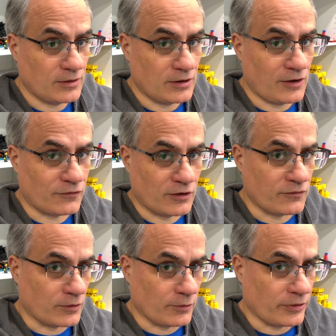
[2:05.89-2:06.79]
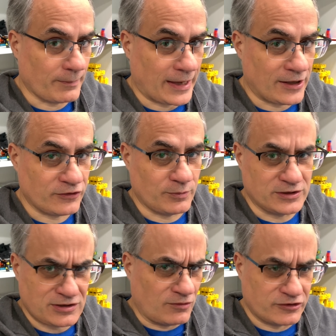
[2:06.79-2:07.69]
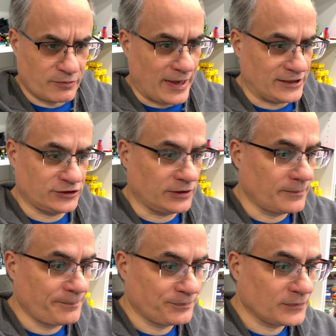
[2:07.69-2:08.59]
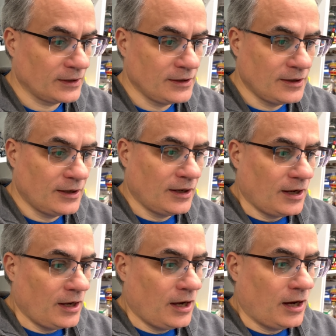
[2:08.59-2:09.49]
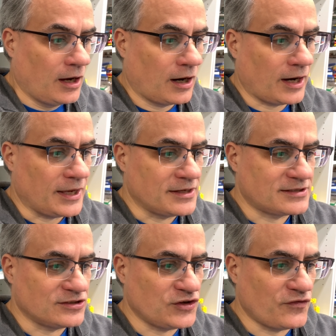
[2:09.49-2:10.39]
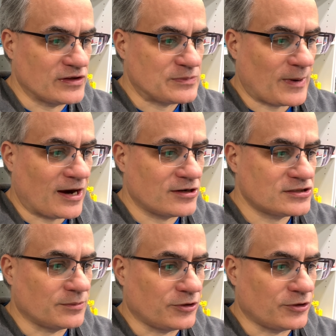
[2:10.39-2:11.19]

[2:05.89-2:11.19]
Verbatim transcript: hover over it with the mouse, but don't smash it. All right, it says you've inspired some